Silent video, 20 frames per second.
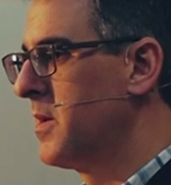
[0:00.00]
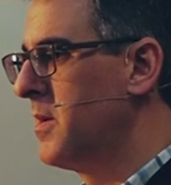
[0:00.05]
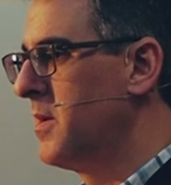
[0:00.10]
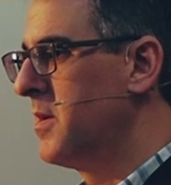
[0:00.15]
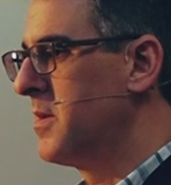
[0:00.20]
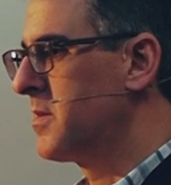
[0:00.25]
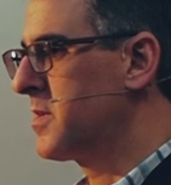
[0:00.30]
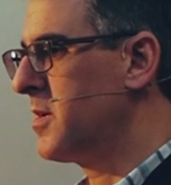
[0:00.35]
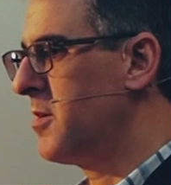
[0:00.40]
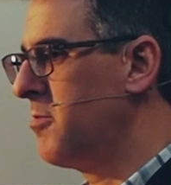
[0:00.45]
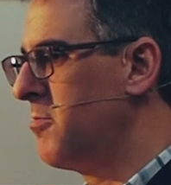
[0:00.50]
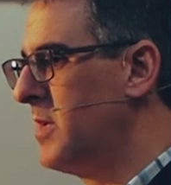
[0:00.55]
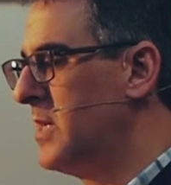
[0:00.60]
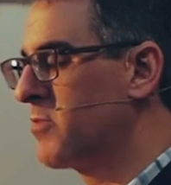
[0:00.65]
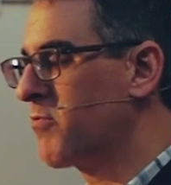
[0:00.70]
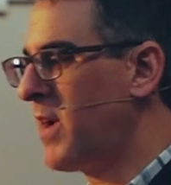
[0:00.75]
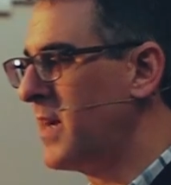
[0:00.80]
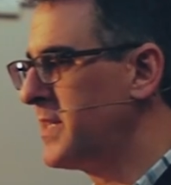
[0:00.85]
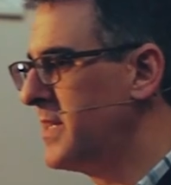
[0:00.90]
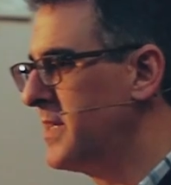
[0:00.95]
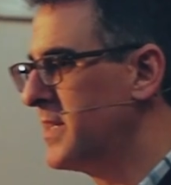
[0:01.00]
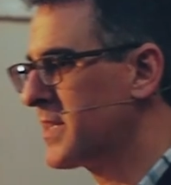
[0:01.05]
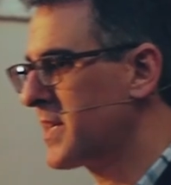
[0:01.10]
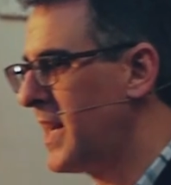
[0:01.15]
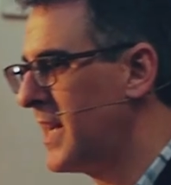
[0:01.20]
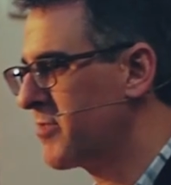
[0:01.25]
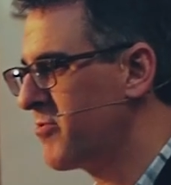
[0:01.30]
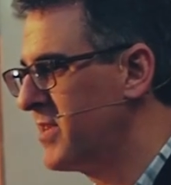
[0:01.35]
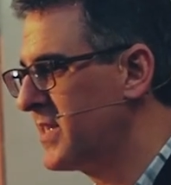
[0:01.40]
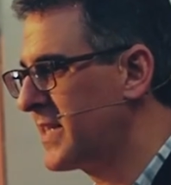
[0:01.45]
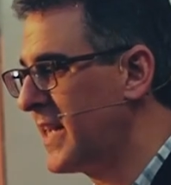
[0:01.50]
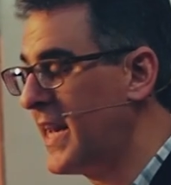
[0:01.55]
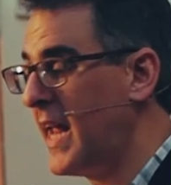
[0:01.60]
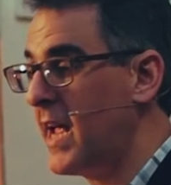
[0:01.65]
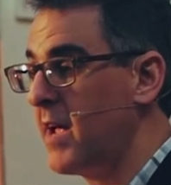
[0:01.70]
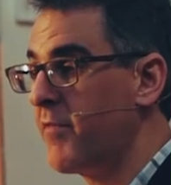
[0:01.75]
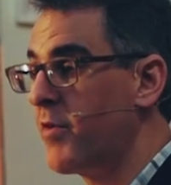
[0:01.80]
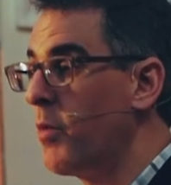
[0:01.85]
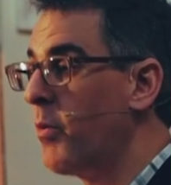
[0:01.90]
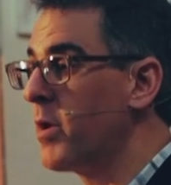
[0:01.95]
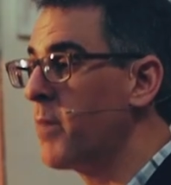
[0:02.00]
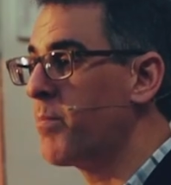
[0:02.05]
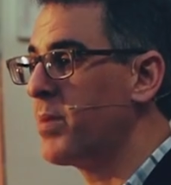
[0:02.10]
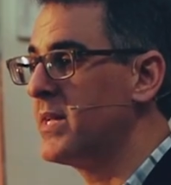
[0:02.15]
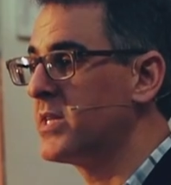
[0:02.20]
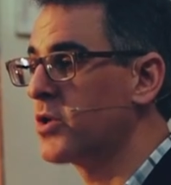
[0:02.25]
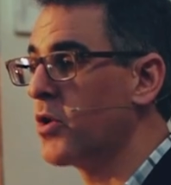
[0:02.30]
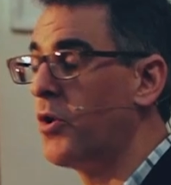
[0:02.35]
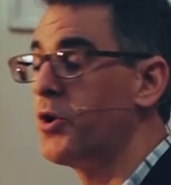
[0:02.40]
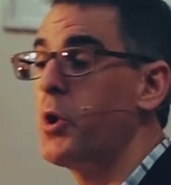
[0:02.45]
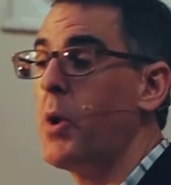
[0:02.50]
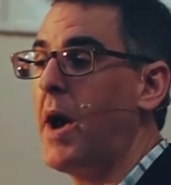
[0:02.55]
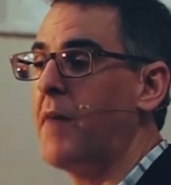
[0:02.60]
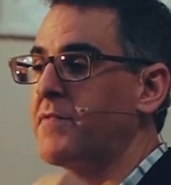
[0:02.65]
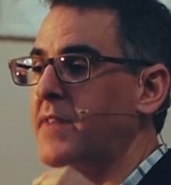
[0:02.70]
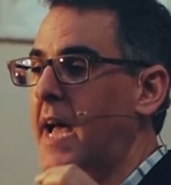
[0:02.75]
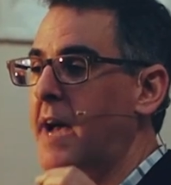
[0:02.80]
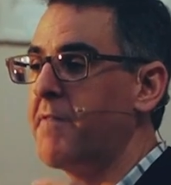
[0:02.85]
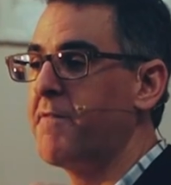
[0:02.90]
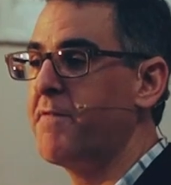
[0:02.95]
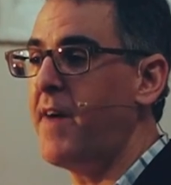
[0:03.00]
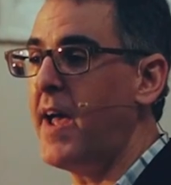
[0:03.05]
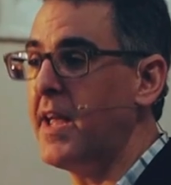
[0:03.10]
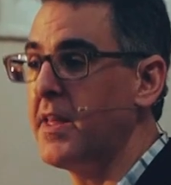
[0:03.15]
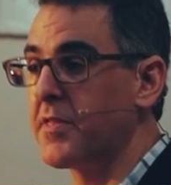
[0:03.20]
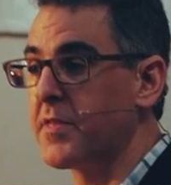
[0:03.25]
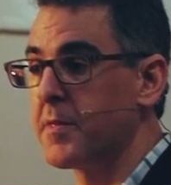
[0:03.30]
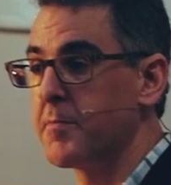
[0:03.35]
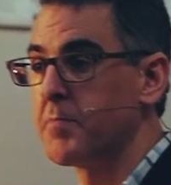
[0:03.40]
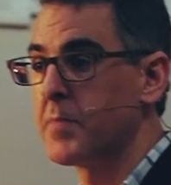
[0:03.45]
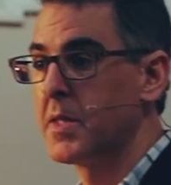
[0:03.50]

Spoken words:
So he's writing this letter and he's saying, hey, if you want to please God, you have to have faith.